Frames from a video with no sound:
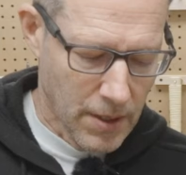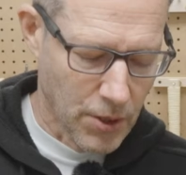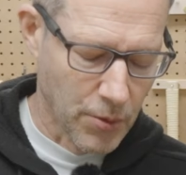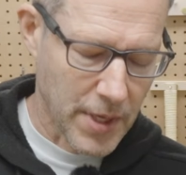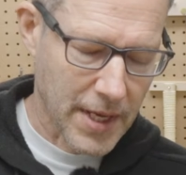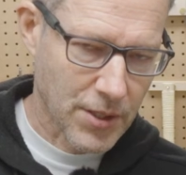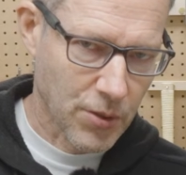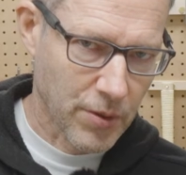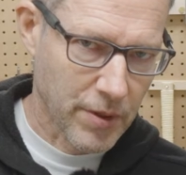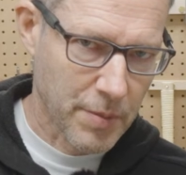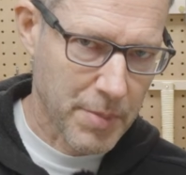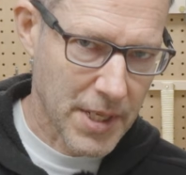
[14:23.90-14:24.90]
So next
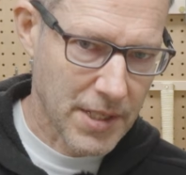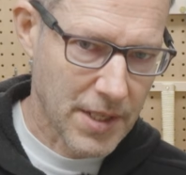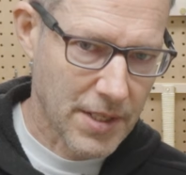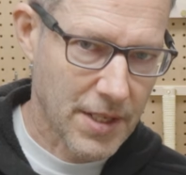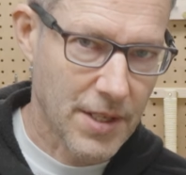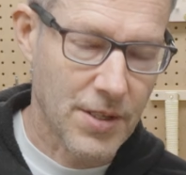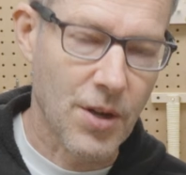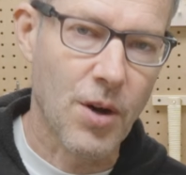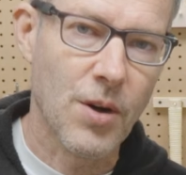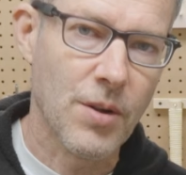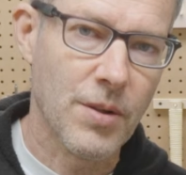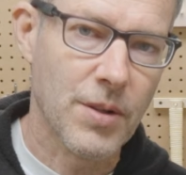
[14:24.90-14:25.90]
order of business is
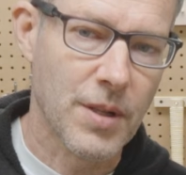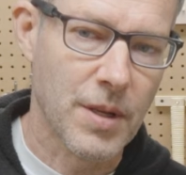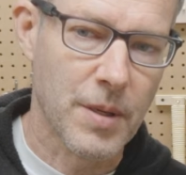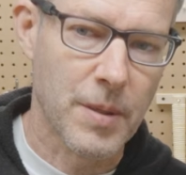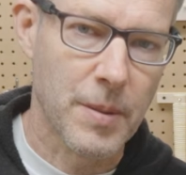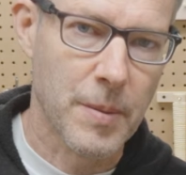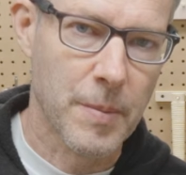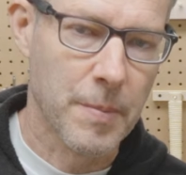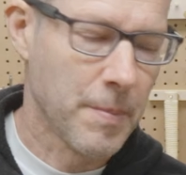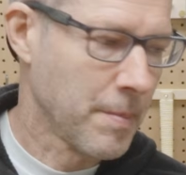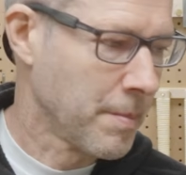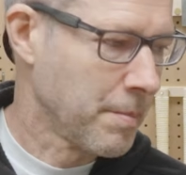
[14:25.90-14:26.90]
all the
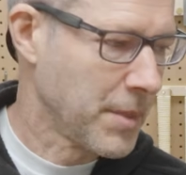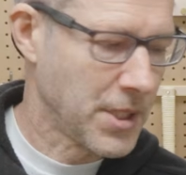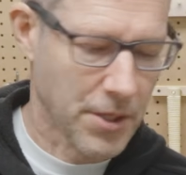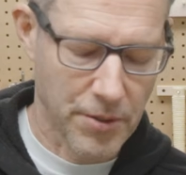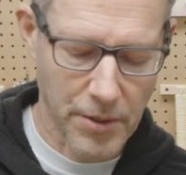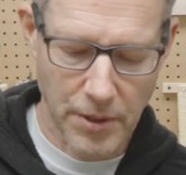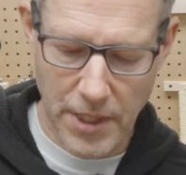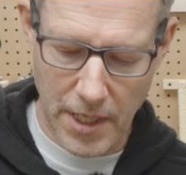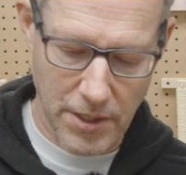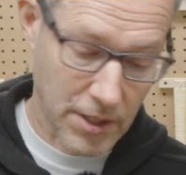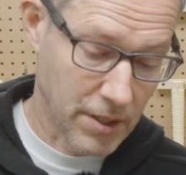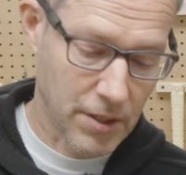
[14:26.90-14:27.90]
material
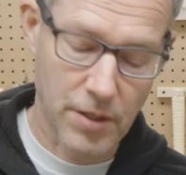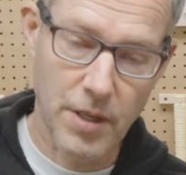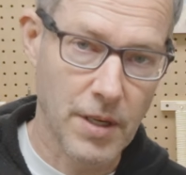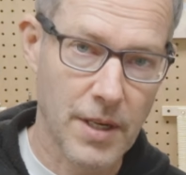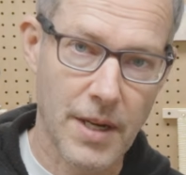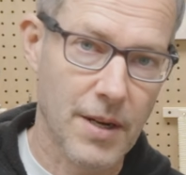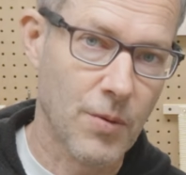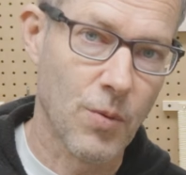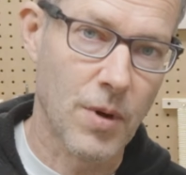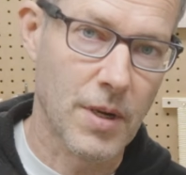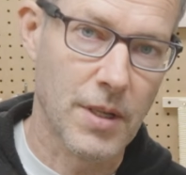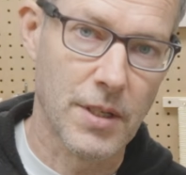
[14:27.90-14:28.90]
testing. You're gonna kind of
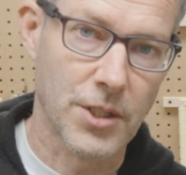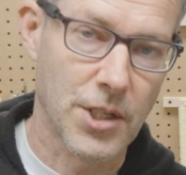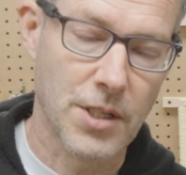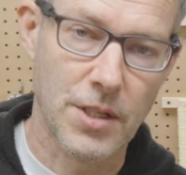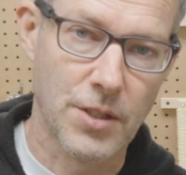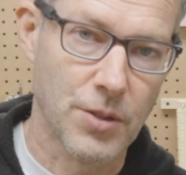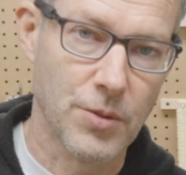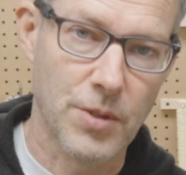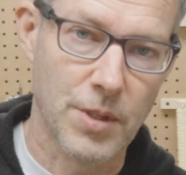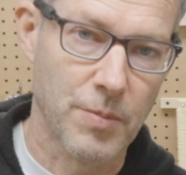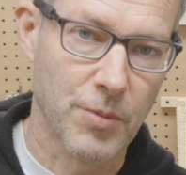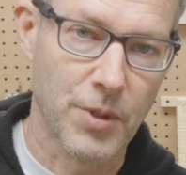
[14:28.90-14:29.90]
wanna just do
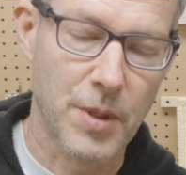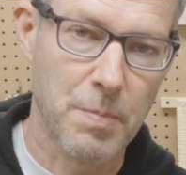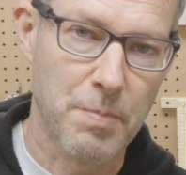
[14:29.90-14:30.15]
some really